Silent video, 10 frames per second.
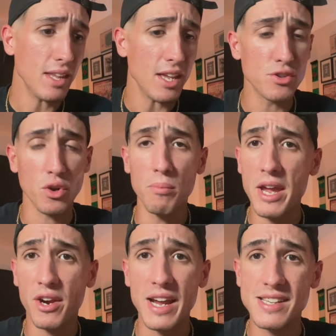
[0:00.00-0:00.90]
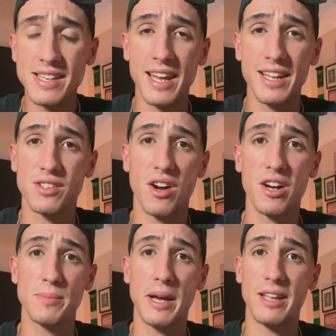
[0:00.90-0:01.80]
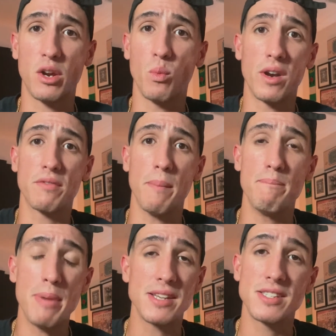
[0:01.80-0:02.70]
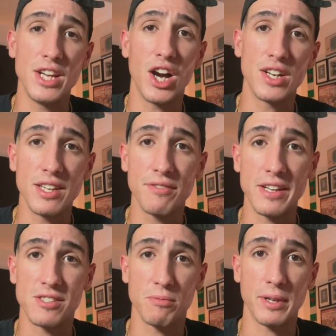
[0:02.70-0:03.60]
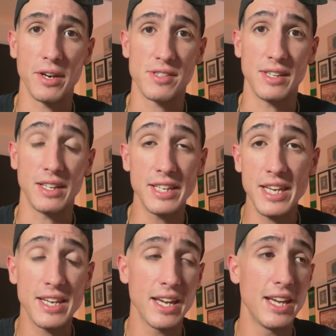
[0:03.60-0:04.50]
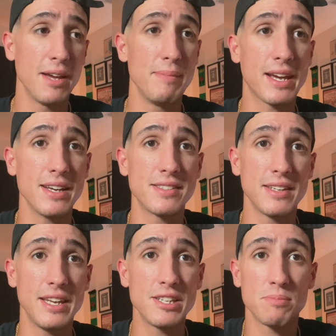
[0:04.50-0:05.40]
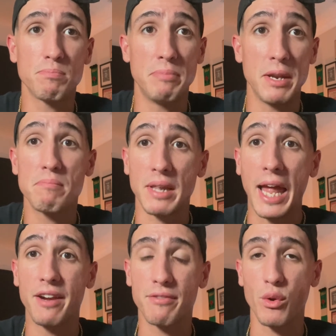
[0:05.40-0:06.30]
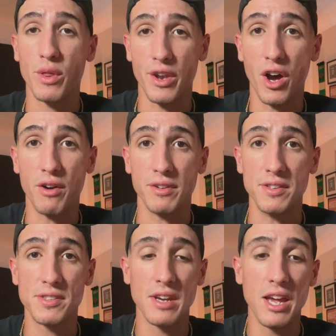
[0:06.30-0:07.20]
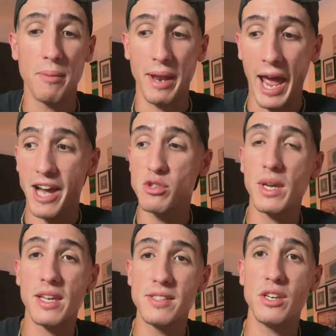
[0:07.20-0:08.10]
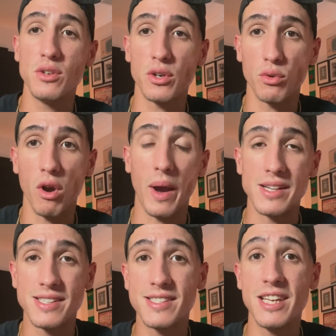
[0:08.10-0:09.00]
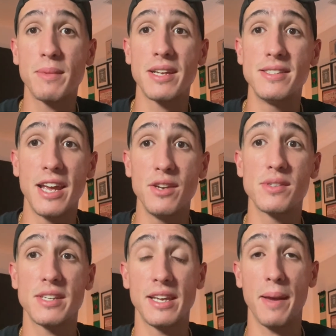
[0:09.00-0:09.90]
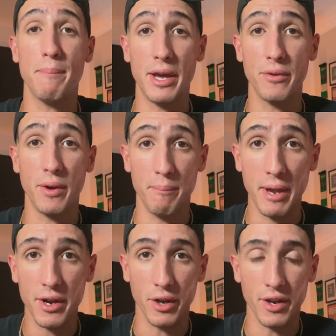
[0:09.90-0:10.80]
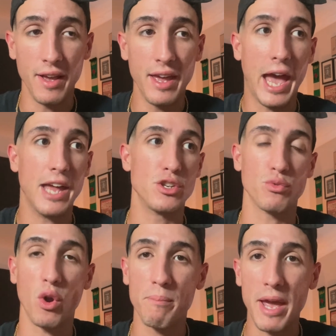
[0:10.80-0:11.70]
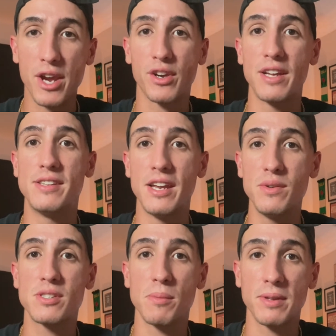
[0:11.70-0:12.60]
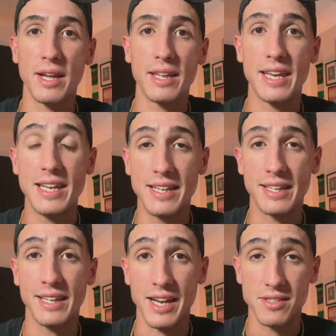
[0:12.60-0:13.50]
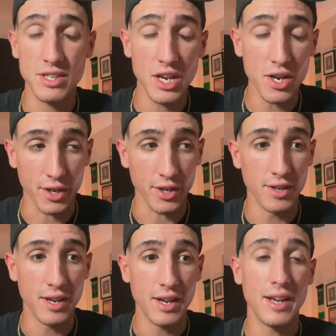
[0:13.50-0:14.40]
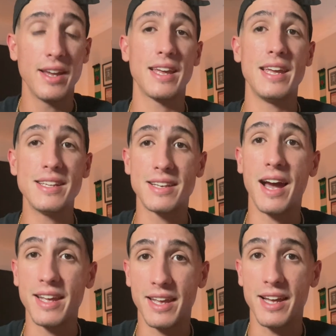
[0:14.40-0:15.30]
Jerome Baker isn't getting talked about like one of the best young defensive players in the league because he's been playing for the Dolphins. But as we continue to grow, as this team continues to get better and better, and Jerome Baker continues to play like he did last year, he's gonna get